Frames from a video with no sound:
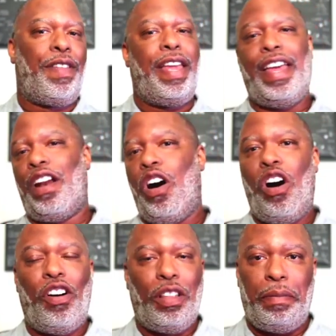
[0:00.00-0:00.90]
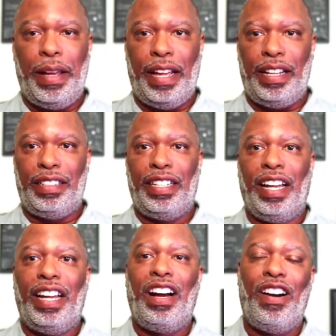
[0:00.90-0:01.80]
it all
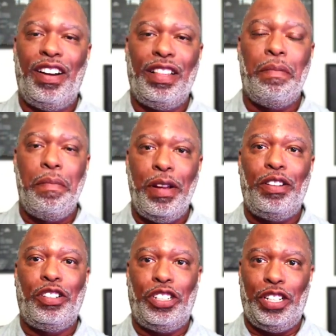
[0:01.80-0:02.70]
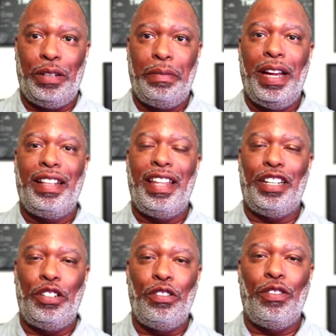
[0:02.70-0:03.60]
depends on the mentorship
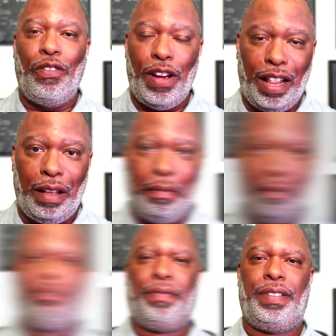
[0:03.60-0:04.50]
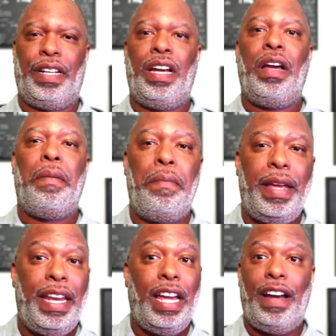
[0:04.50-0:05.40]
that you develop.
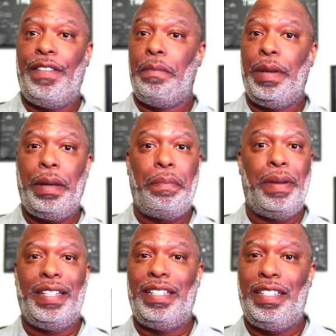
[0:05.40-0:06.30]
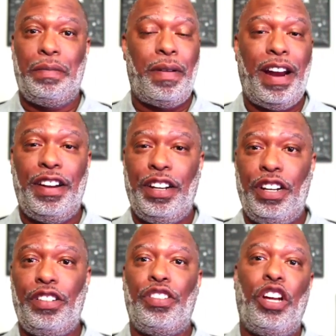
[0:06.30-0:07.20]
Many of the big businesses
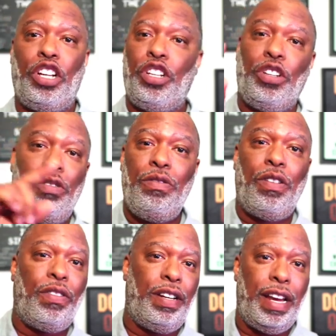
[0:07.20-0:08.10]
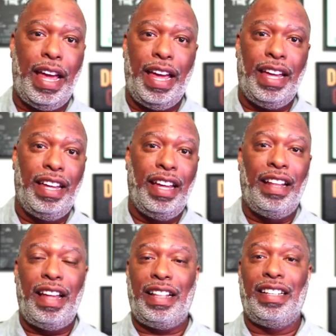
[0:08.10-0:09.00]
pioneers you know today,
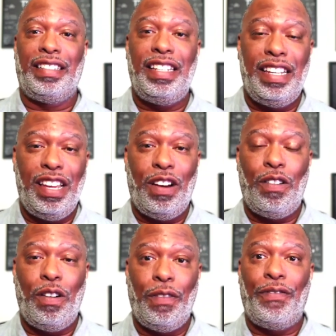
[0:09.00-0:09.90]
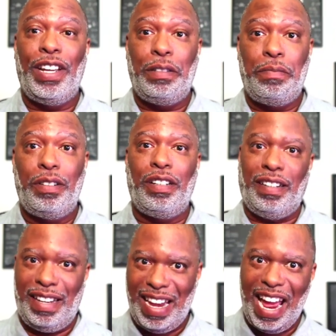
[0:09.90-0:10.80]
like the CEO of Facebook,
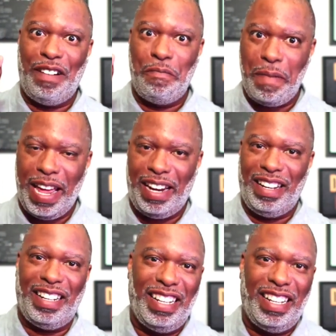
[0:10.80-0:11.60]
now Meta,